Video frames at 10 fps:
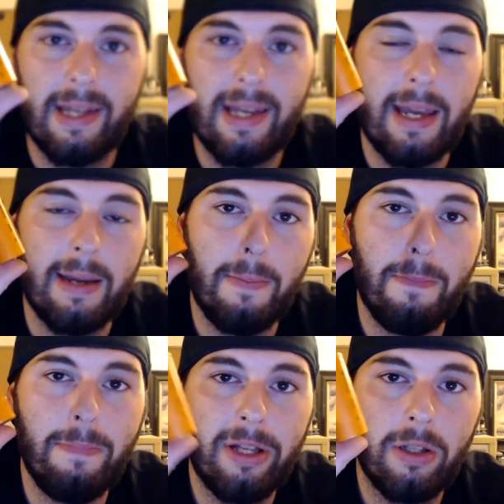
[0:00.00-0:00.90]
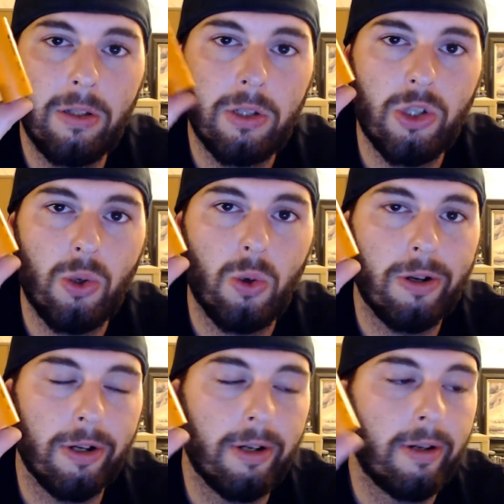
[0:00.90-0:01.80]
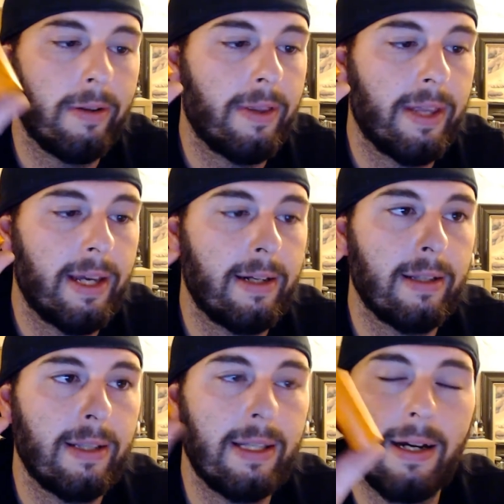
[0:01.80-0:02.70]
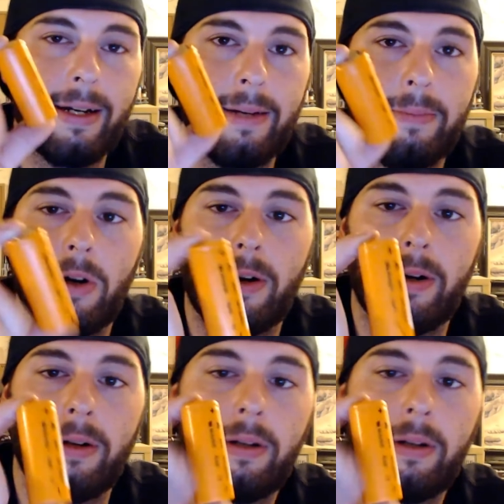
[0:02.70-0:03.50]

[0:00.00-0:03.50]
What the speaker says: a mil shorter than the IMR.